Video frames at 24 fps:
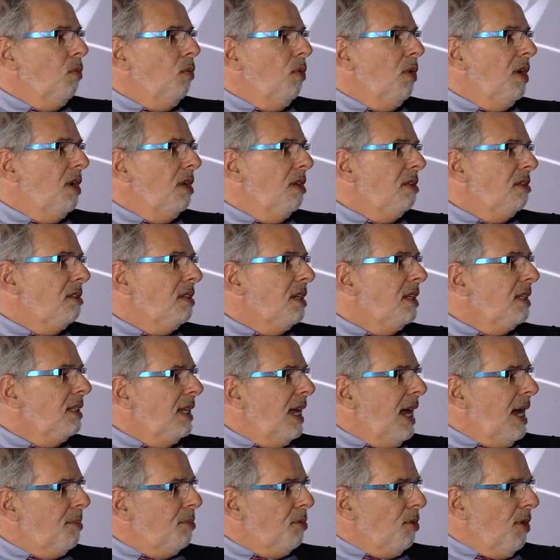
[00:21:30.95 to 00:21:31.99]
will
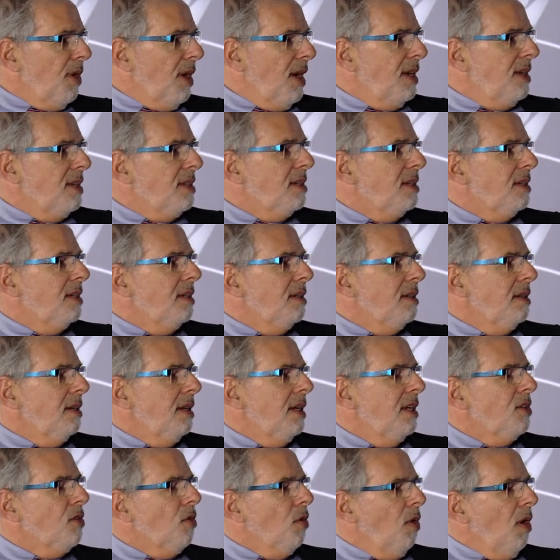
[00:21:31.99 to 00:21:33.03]
collaborate
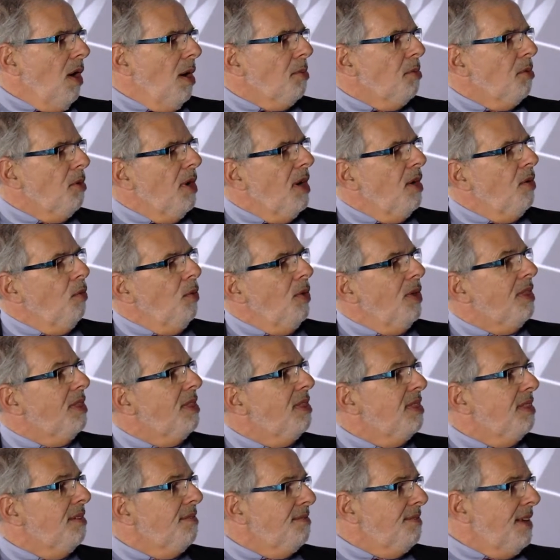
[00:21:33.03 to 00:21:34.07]
and cooperate
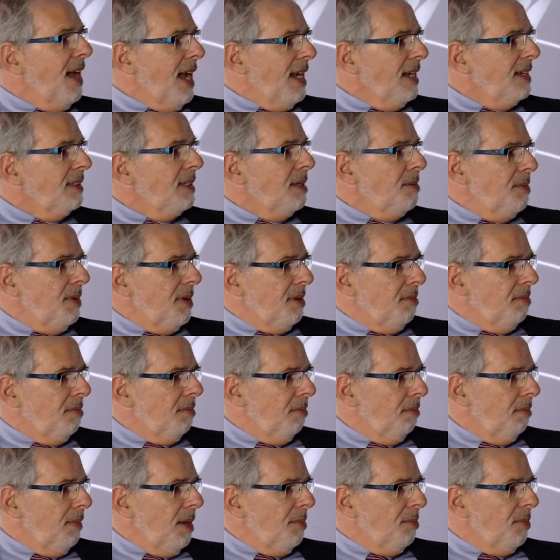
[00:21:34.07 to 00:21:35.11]
with the faculty
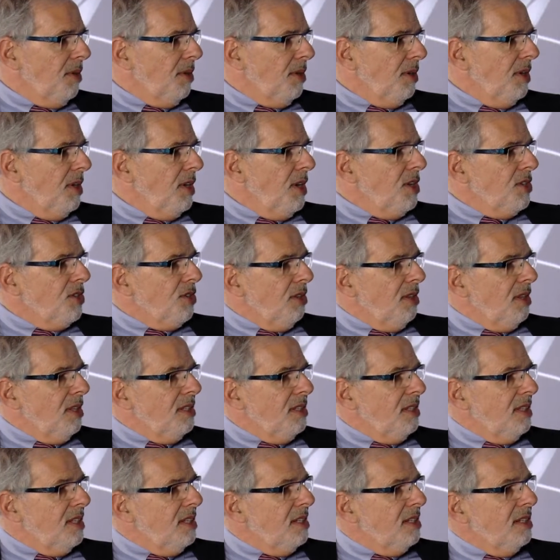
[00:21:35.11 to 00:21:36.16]
member so that
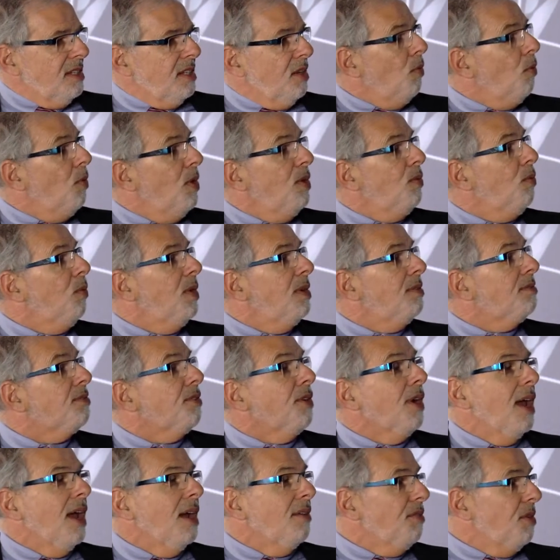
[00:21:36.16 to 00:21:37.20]
this is a win-win
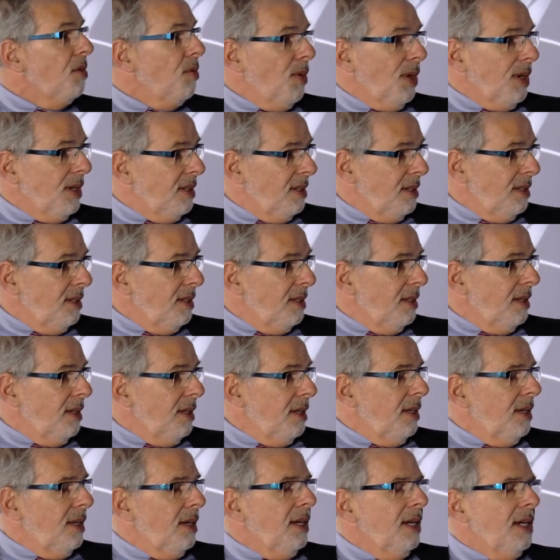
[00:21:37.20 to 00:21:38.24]
for everyone.
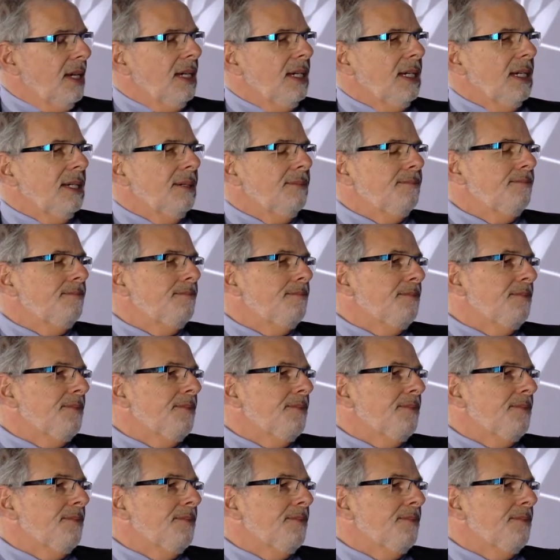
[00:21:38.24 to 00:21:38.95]
I